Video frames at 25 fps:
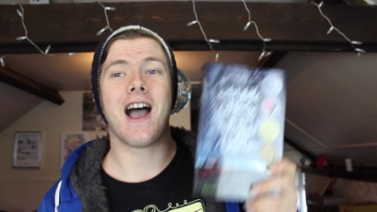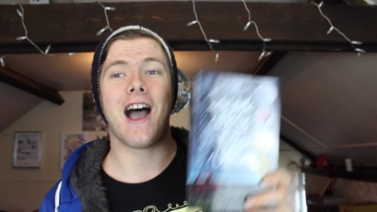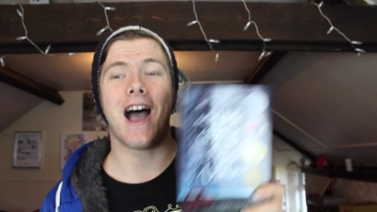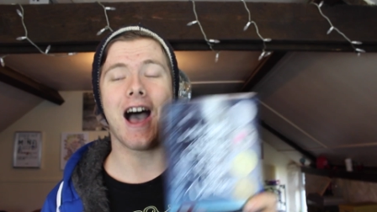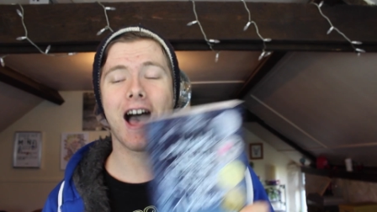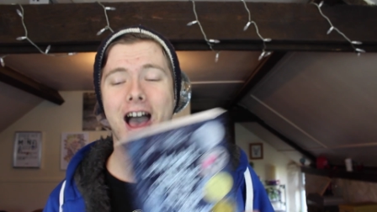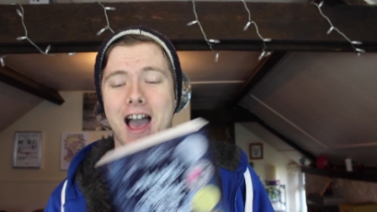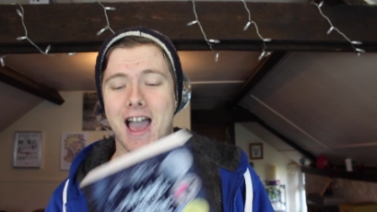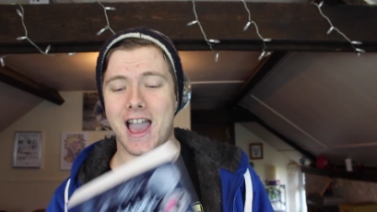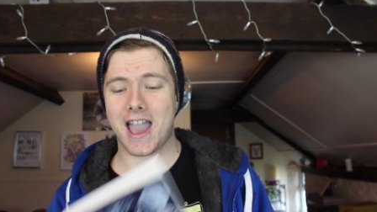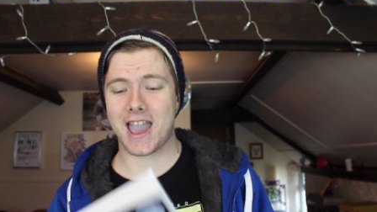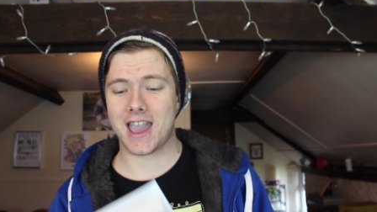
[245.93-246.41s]

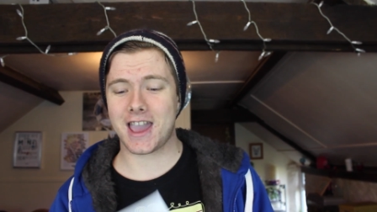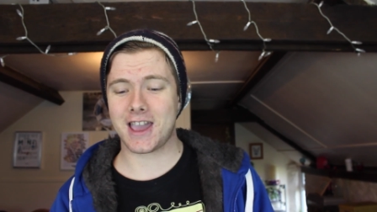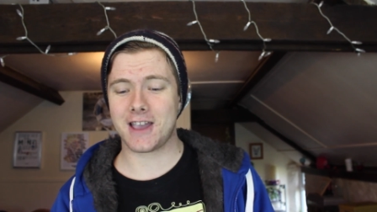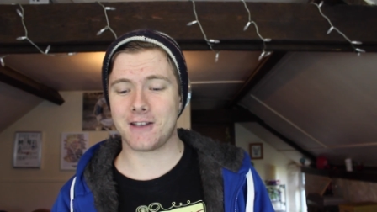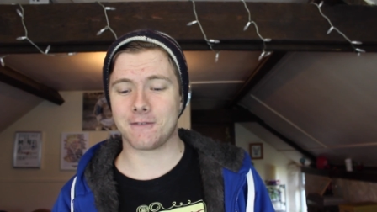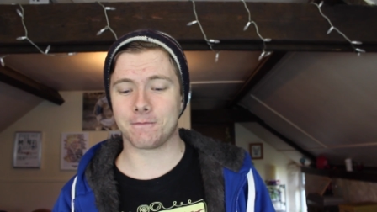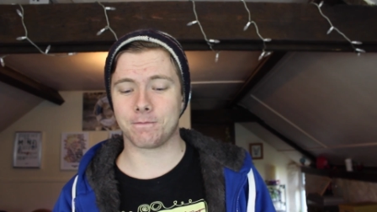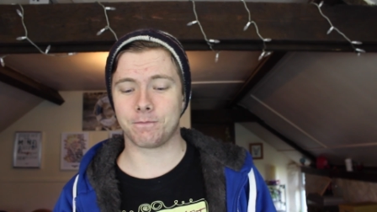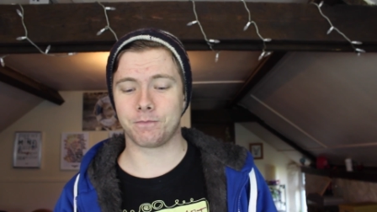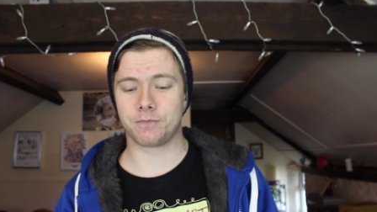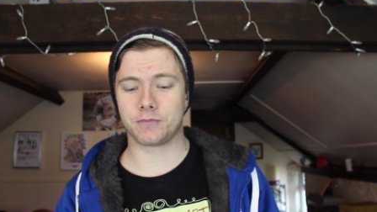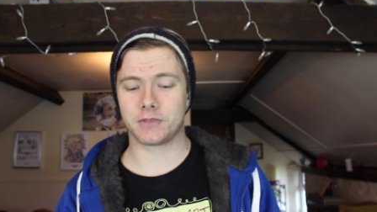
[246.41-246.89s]

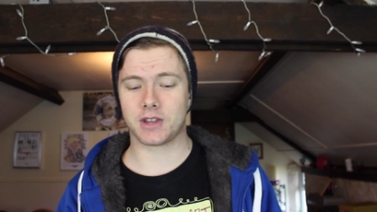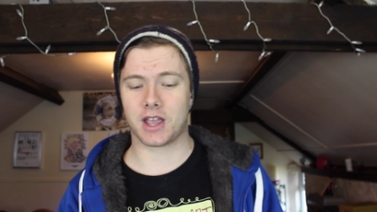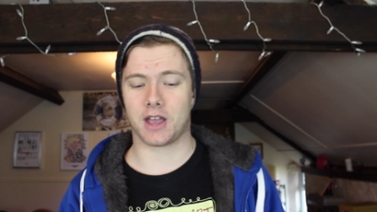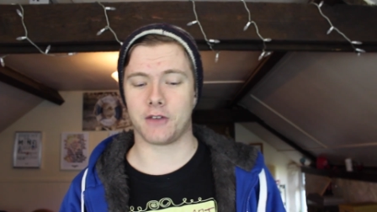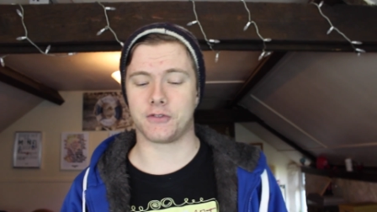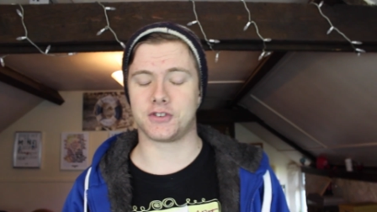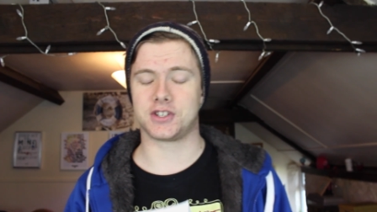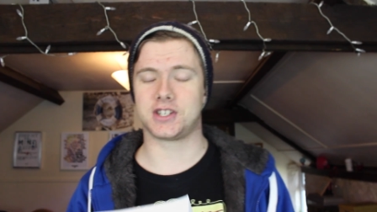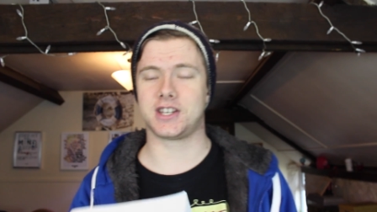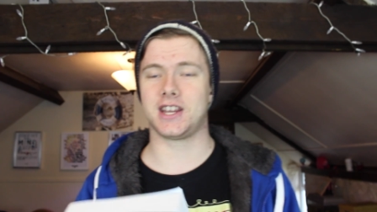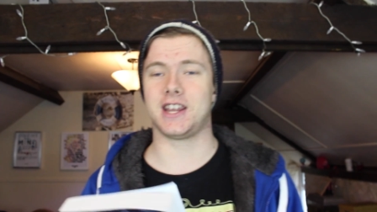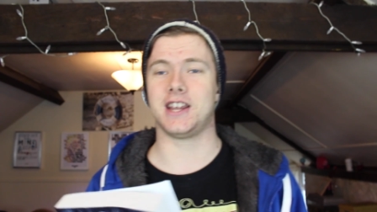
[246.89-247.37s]
I
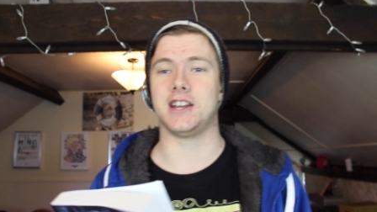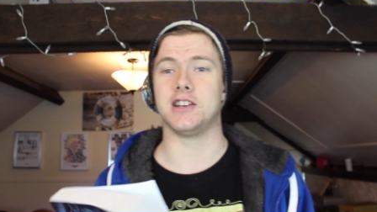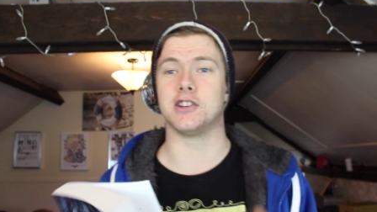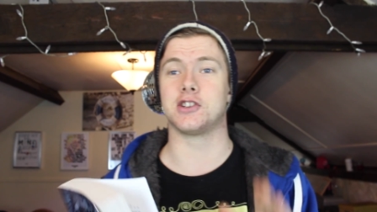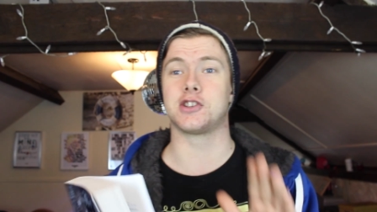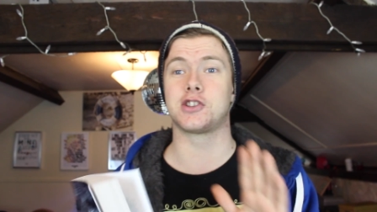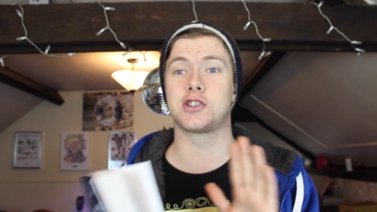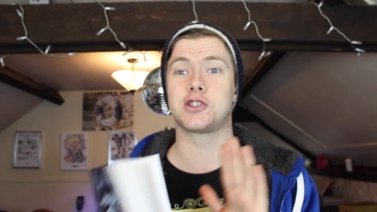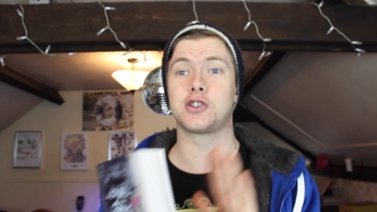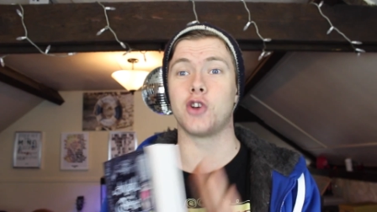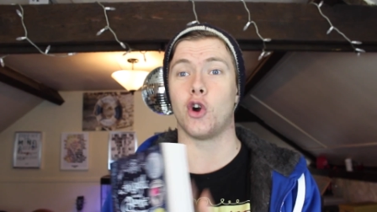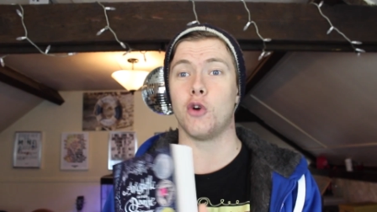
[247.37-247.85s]
have seen
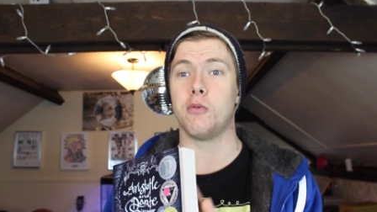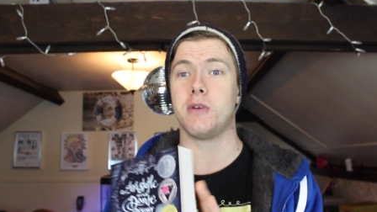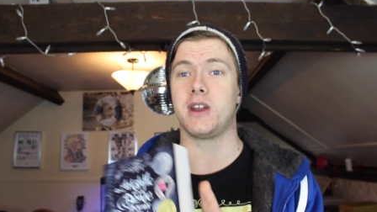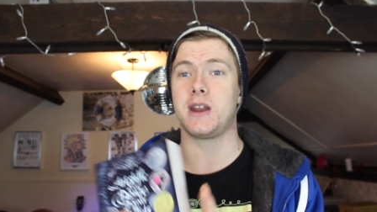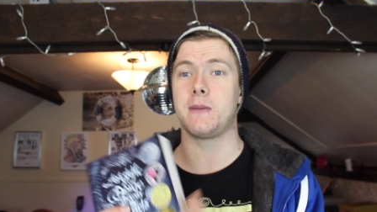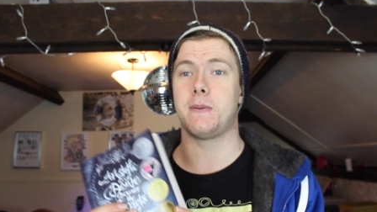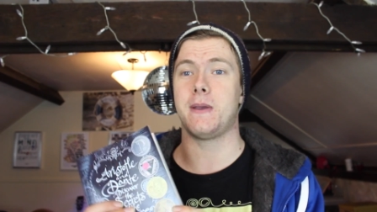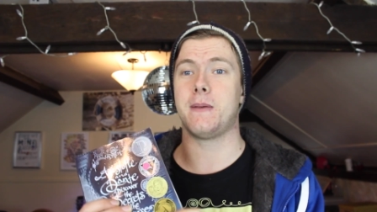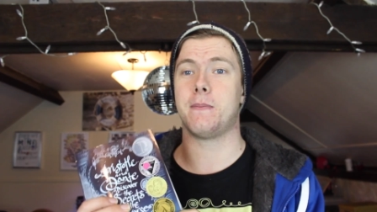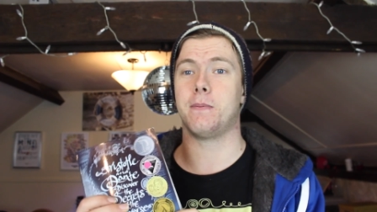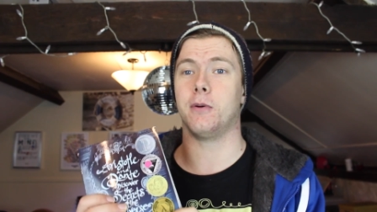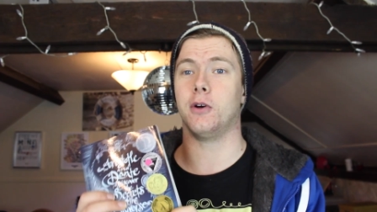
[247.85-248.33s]
so
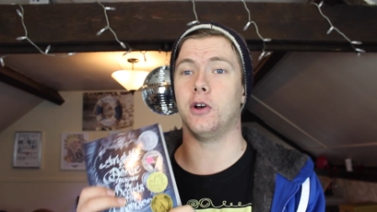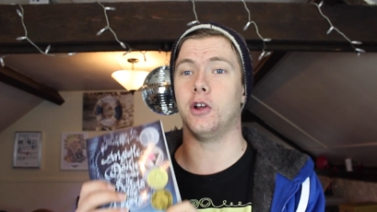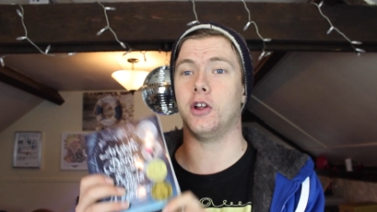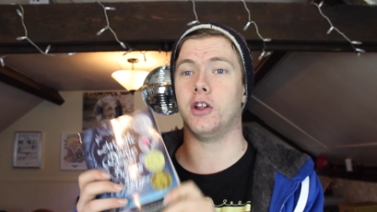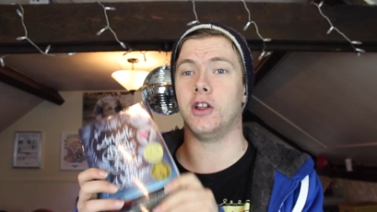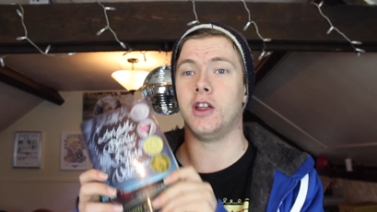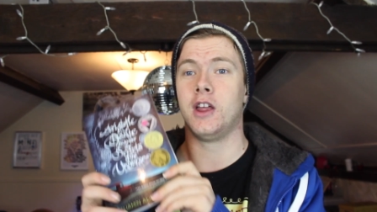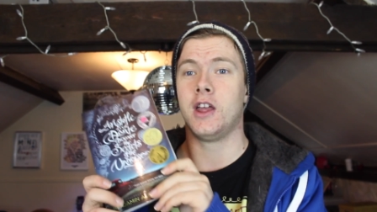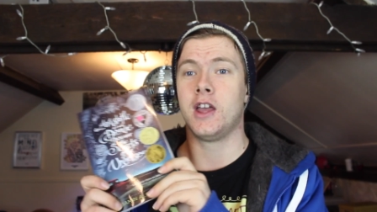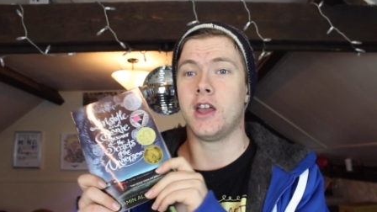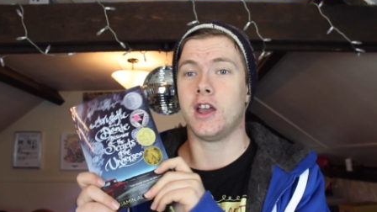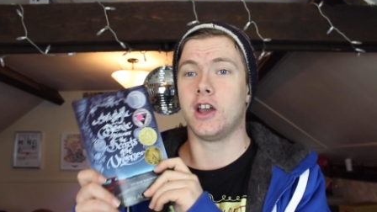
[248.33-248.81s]
many
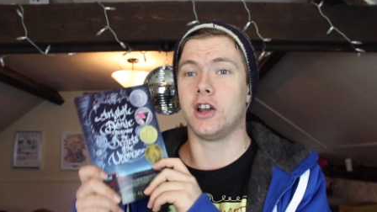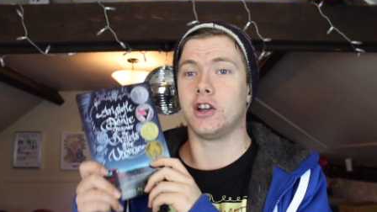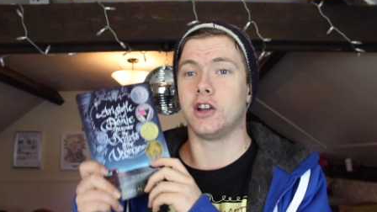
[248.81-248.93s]
people